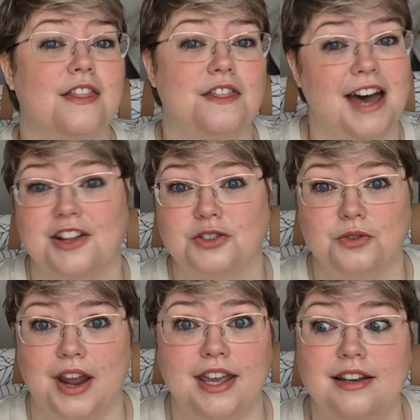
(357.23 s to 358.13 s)
that's
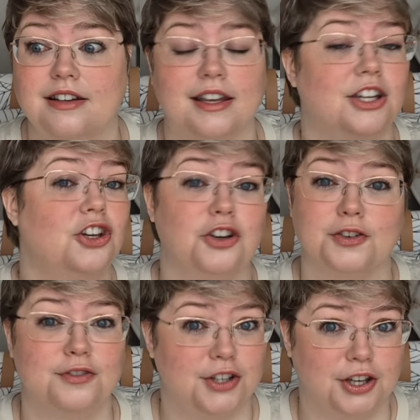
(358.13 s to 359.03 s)
great, like, good
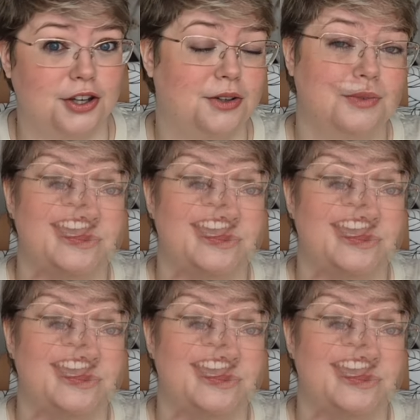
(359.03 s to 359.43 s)
for you.